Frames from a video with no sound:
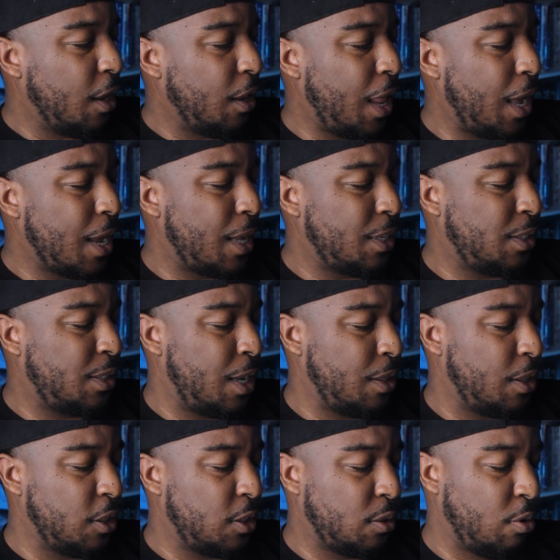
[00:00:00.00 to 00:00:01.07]
like I said,
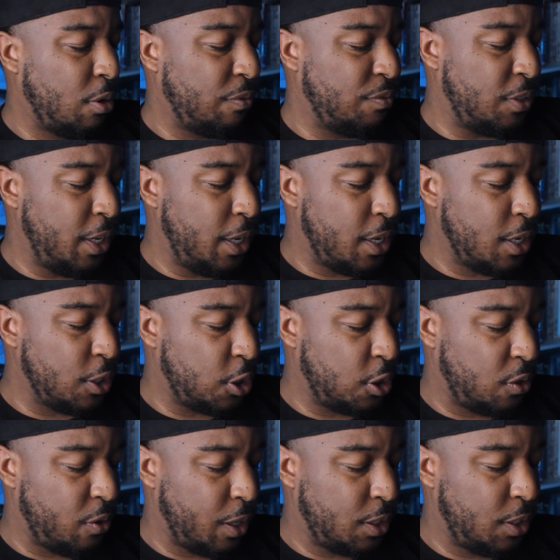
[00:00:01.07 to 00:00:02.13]
this sort of
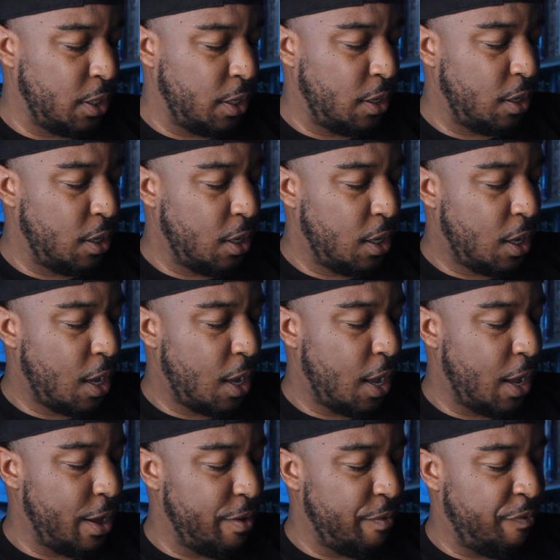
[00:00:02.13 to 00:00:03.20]
deconstructed
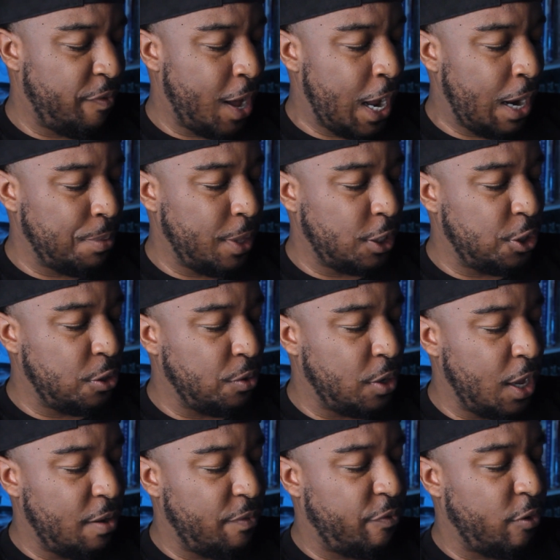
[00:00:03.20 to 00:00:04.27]
vibe that you
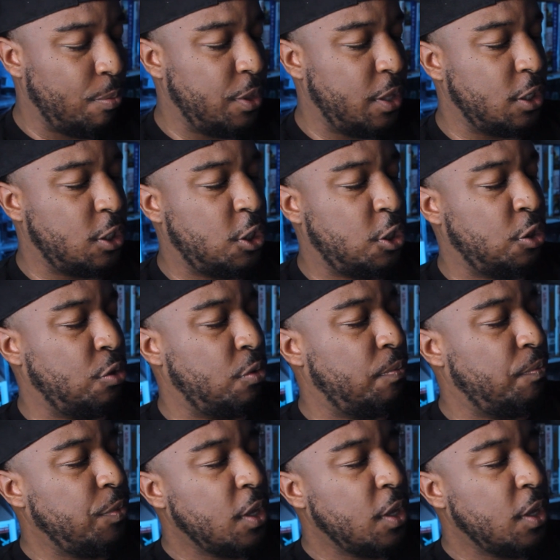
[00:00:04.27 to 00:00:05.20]
get from this shoe.